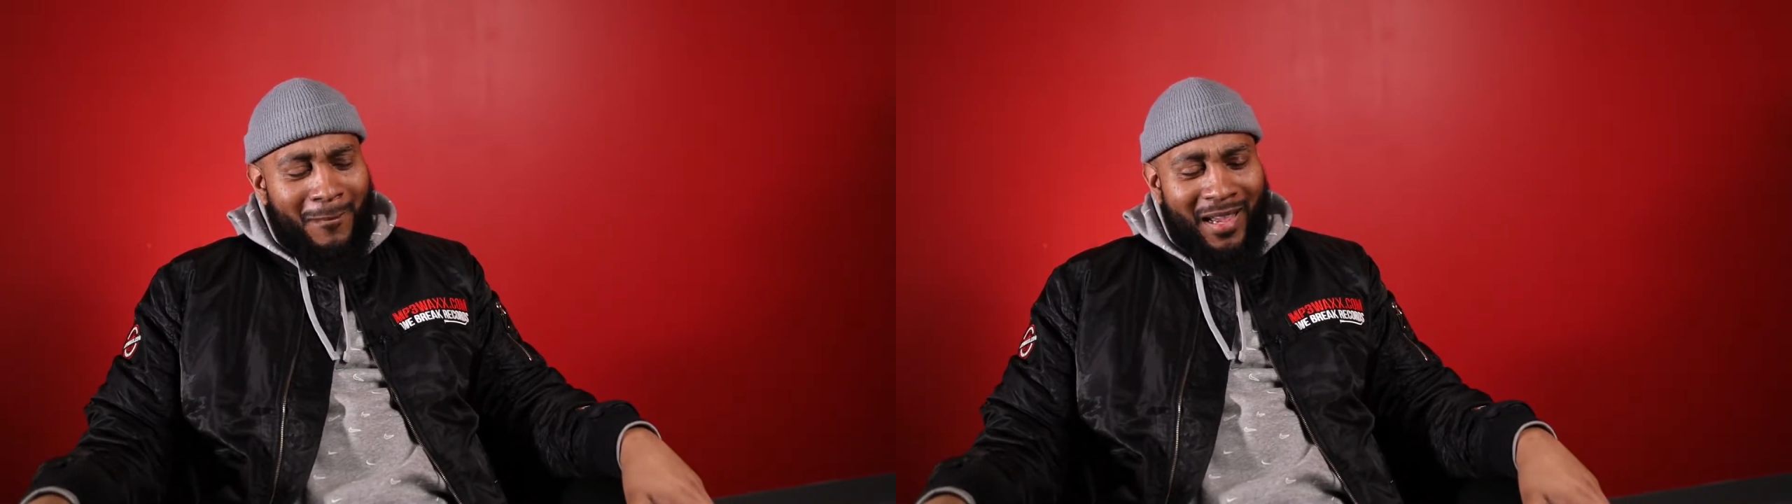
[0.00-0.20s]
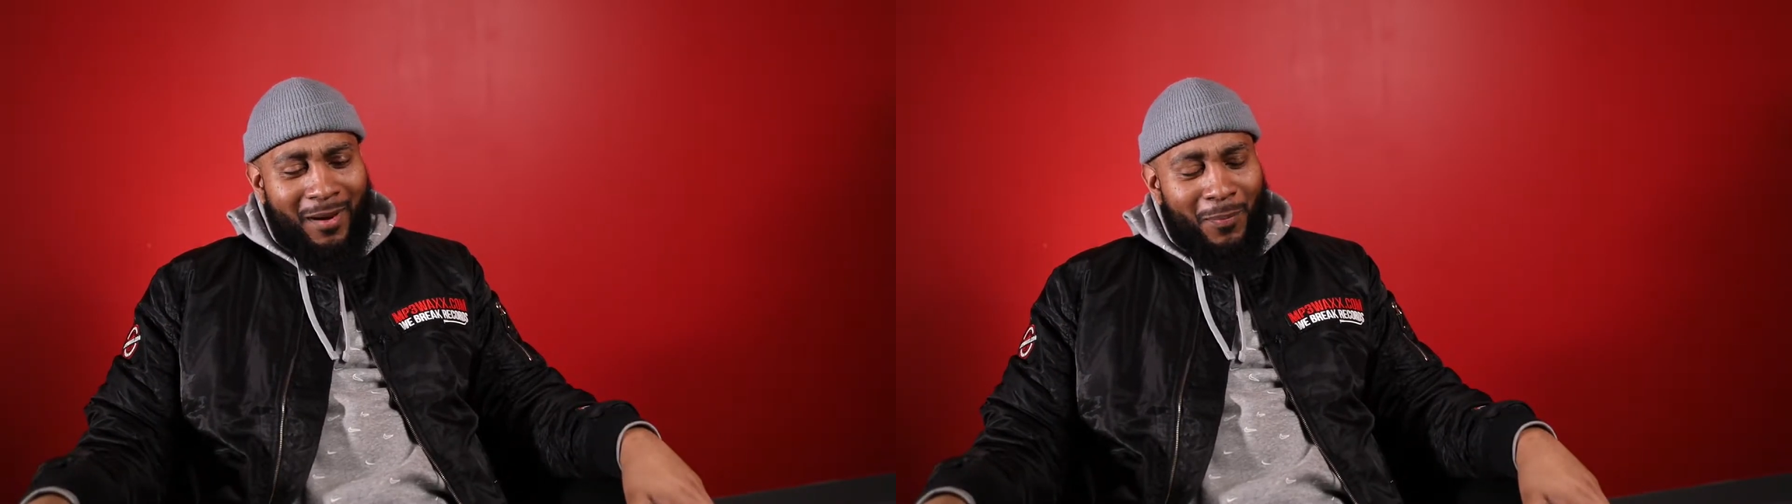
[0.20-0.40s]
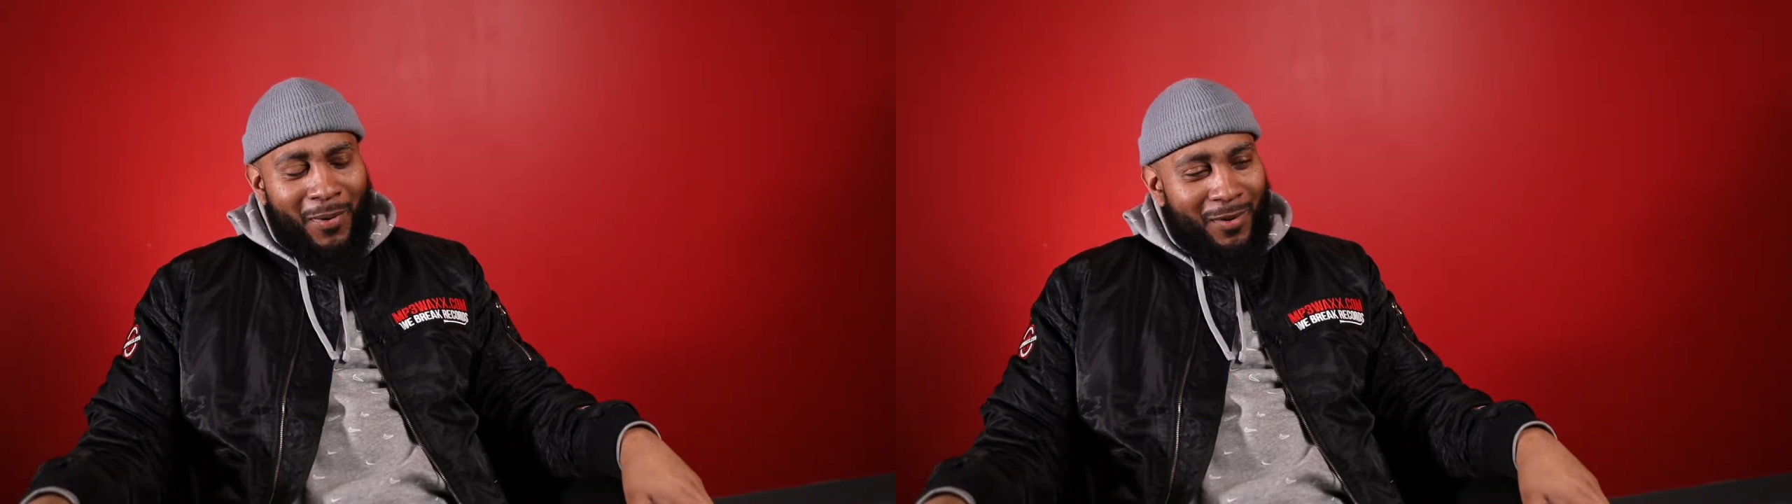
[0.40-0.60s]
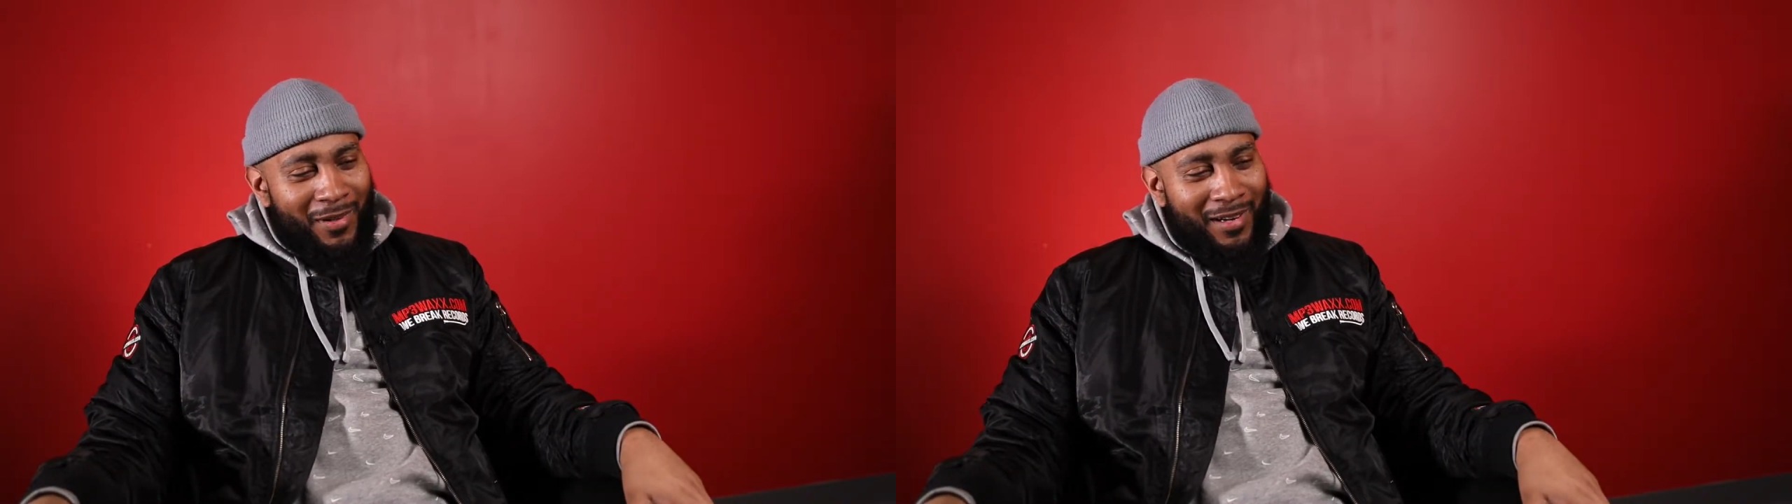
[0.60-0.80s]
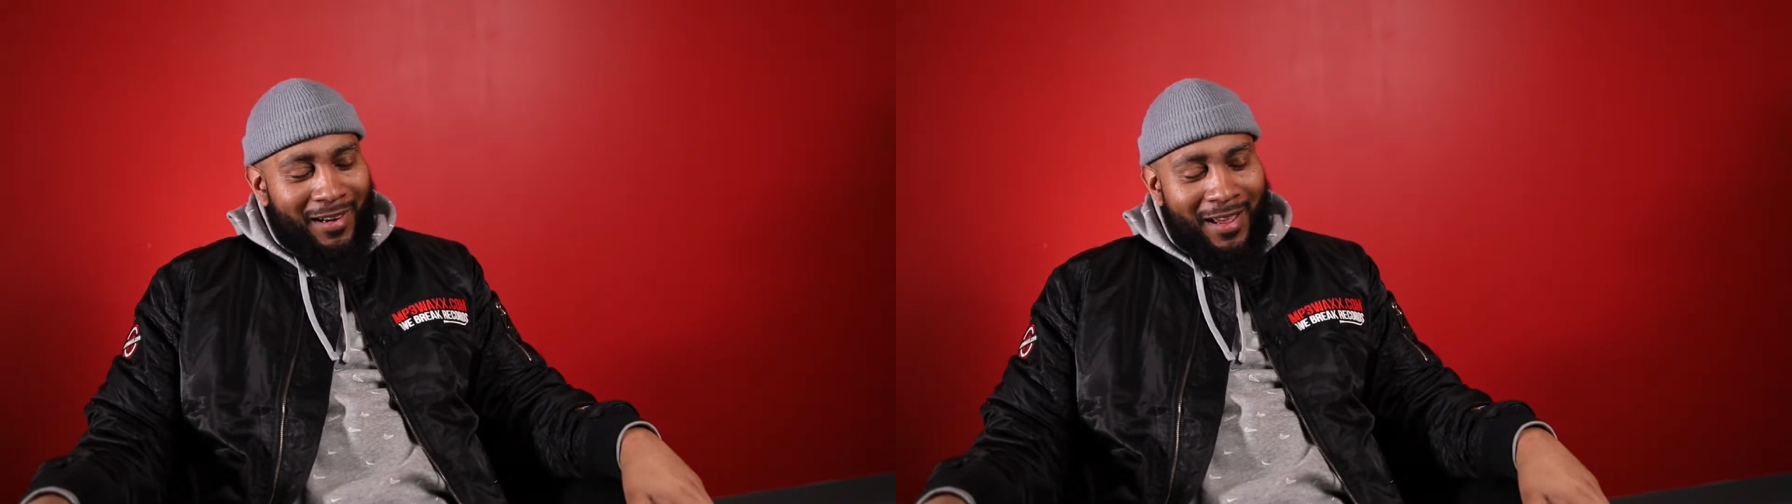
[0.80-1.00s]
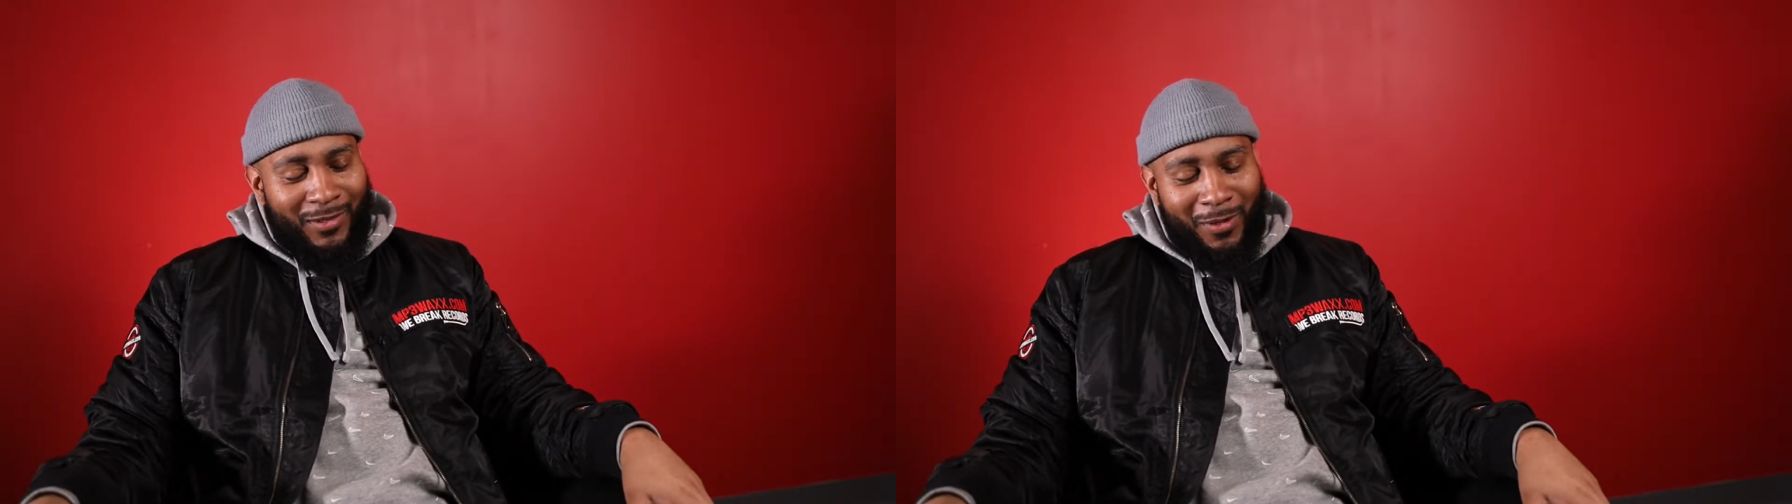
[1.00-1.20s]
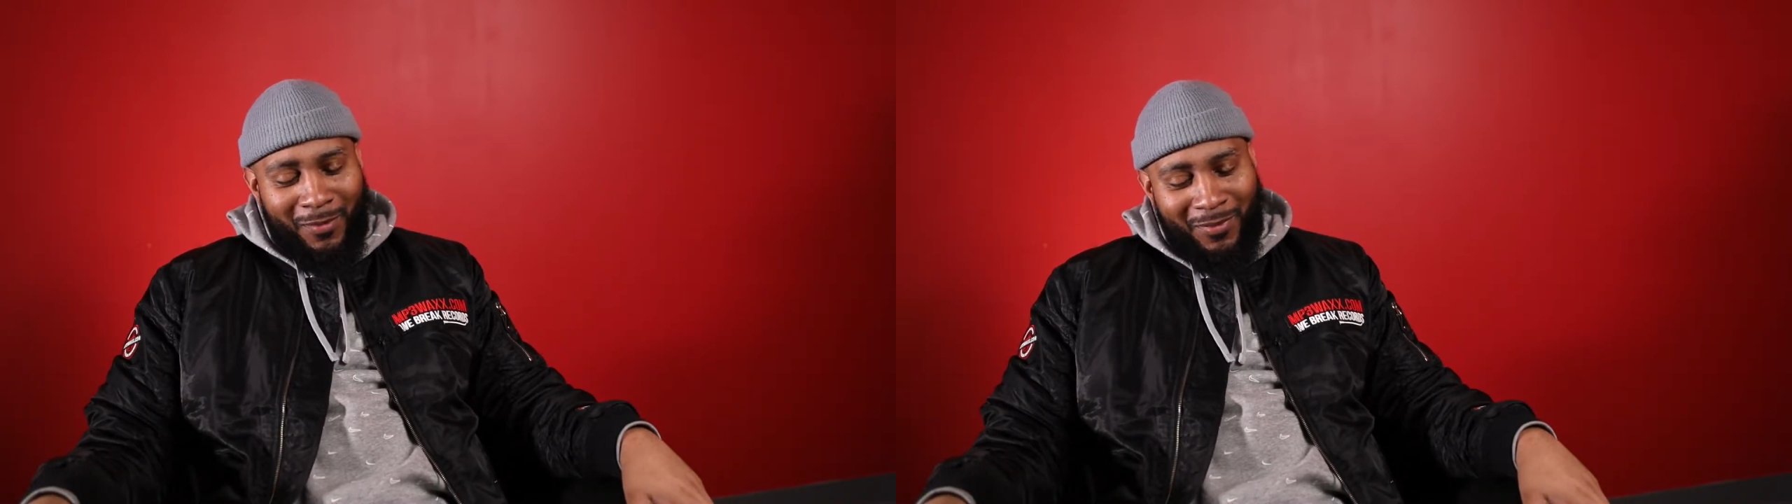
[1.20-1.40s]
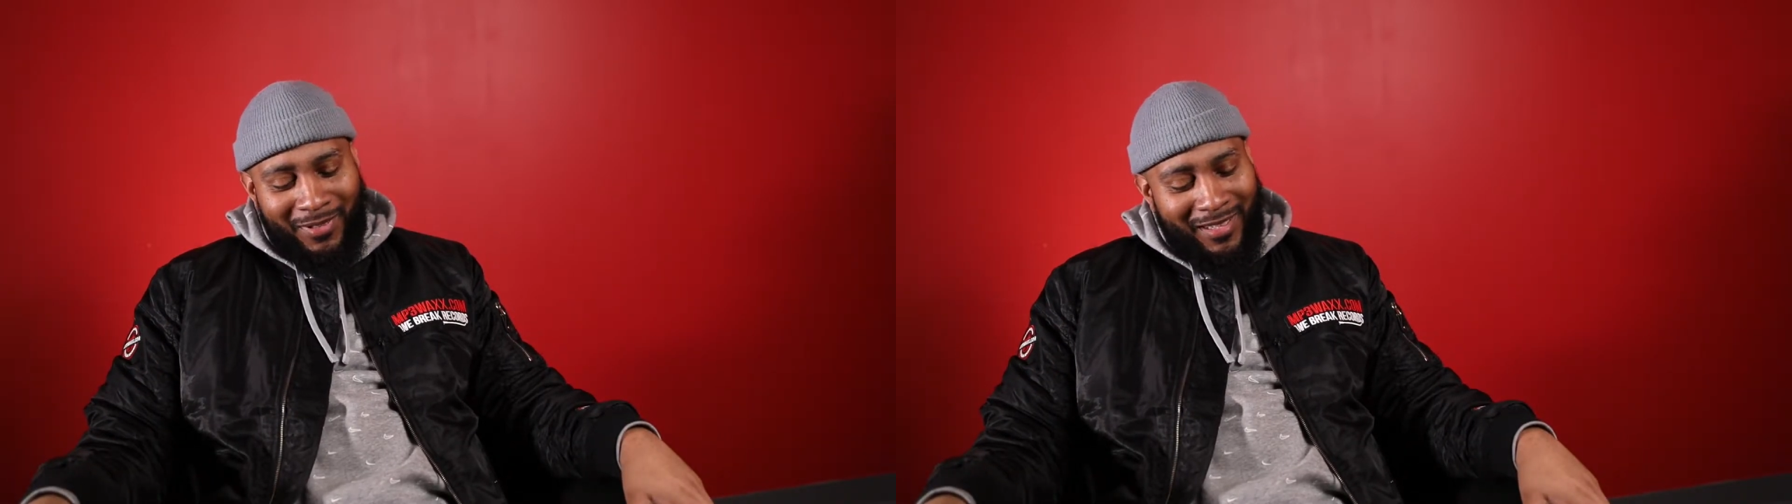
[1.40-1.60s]
man, I'm probably gonna get in a lot of
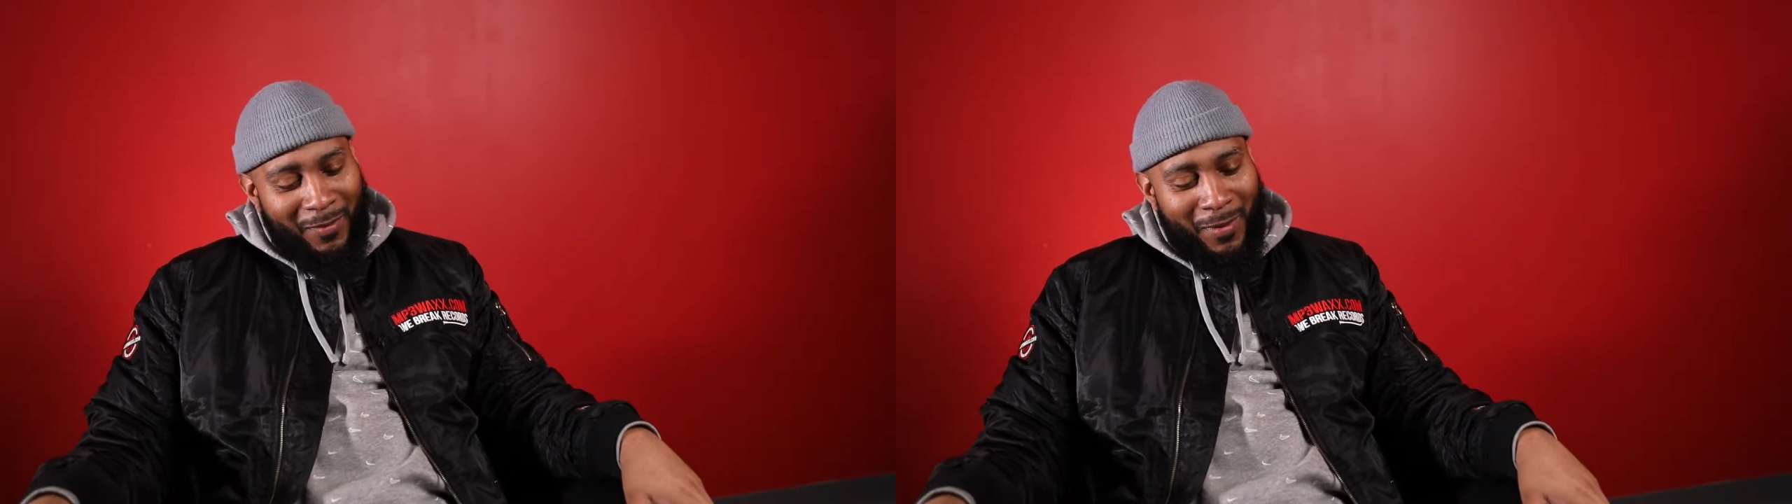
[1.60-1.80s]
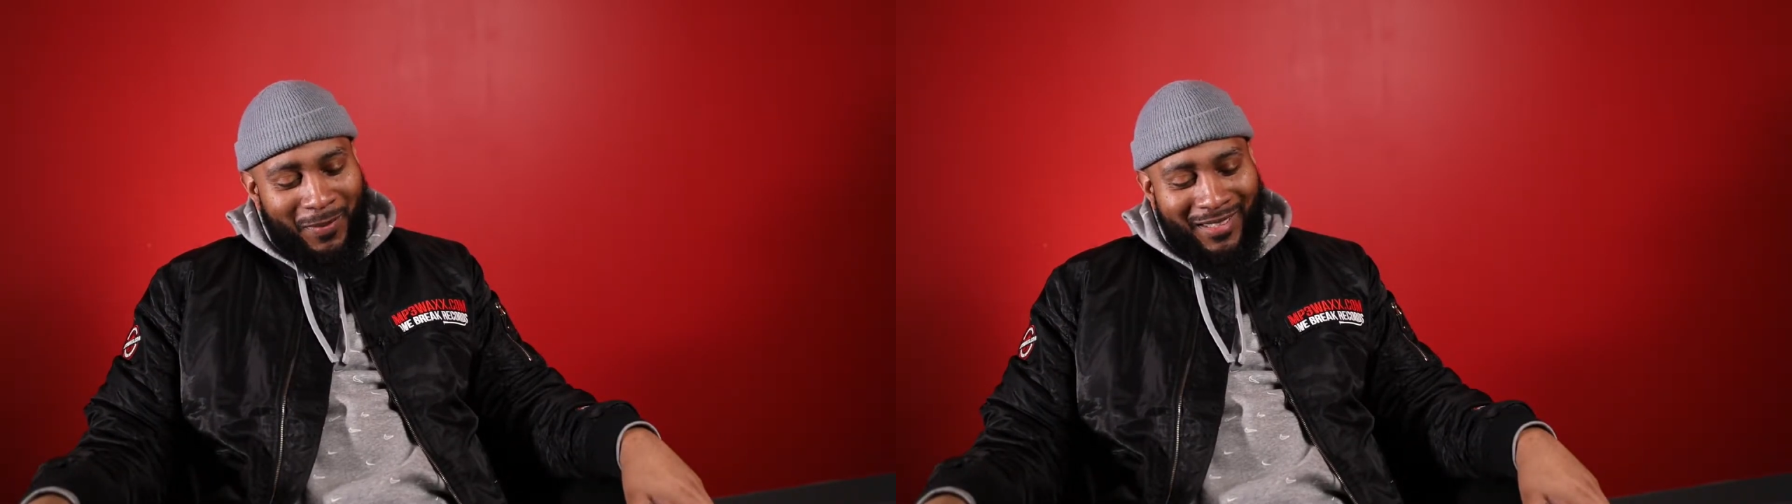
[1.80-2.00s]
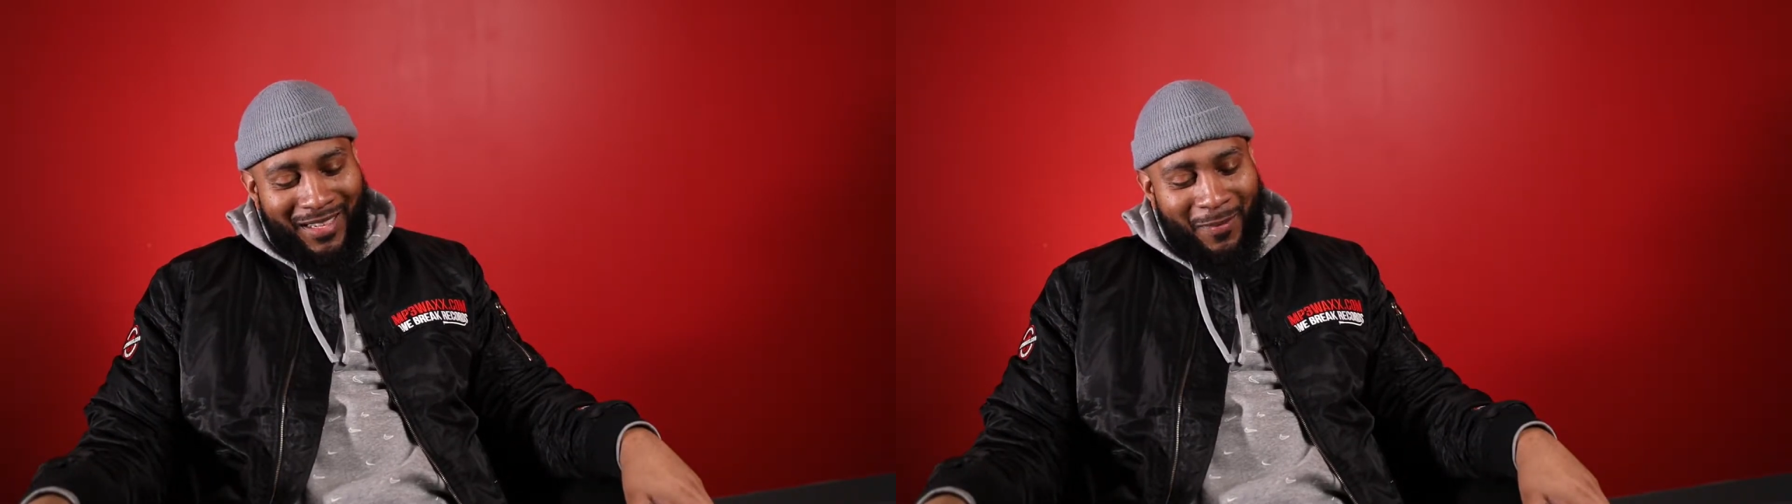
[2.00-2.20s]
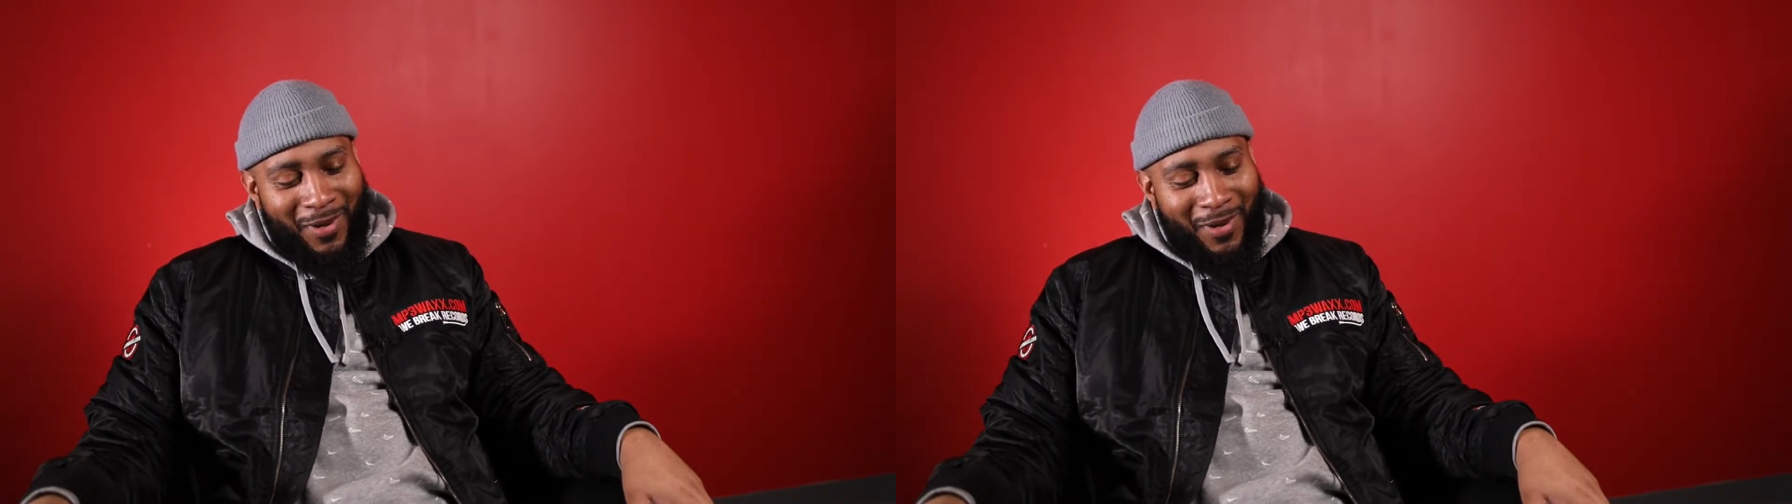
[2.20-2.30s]
trouble for saying what I'm saying,